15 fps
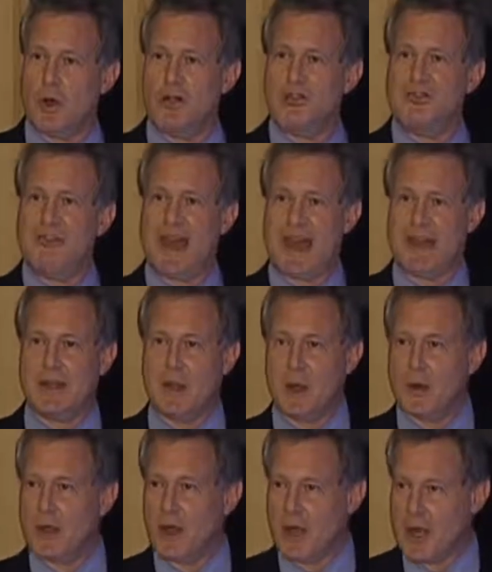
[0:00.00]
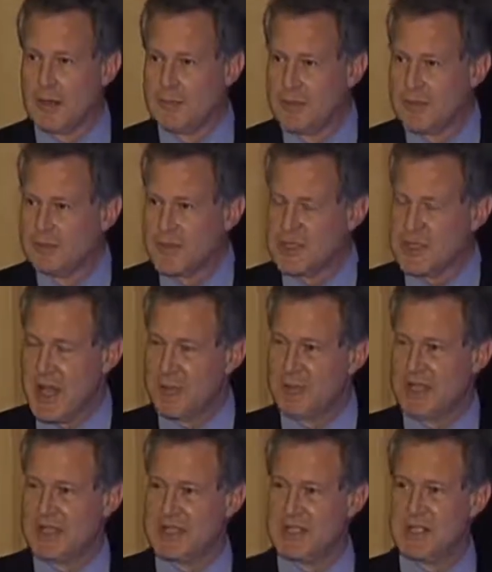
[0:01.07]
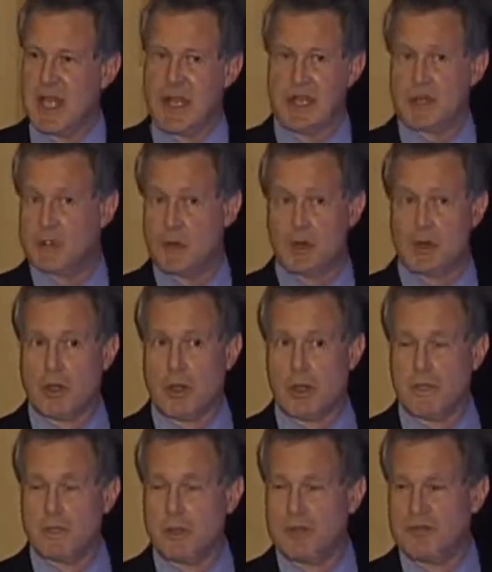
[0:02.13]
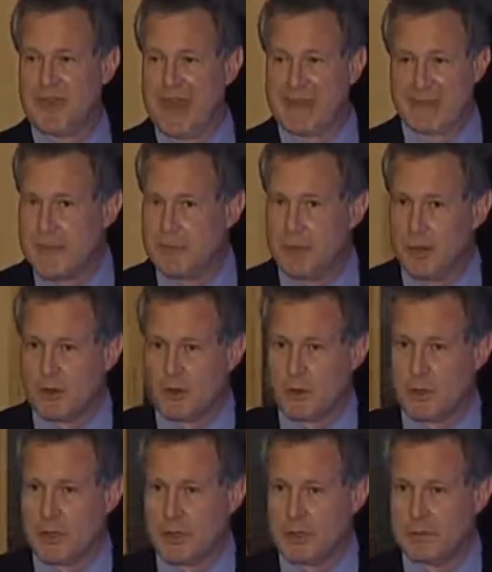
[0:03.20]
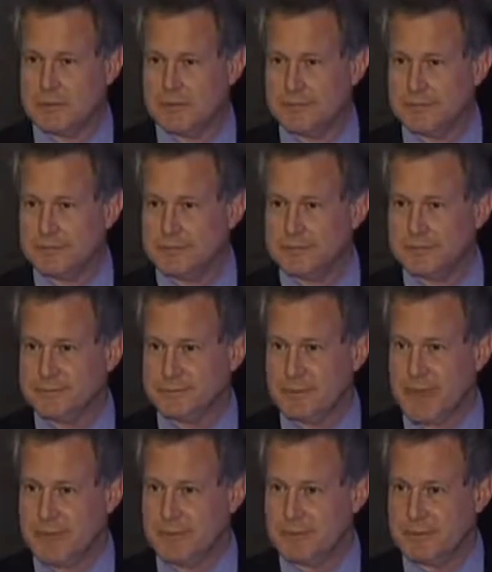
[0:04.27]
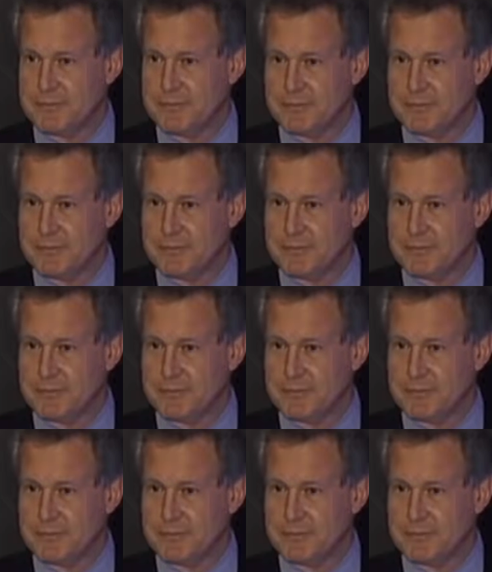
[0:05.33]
all fat, no carb. The Japanese diet's all carb, no fat. They both work. Right?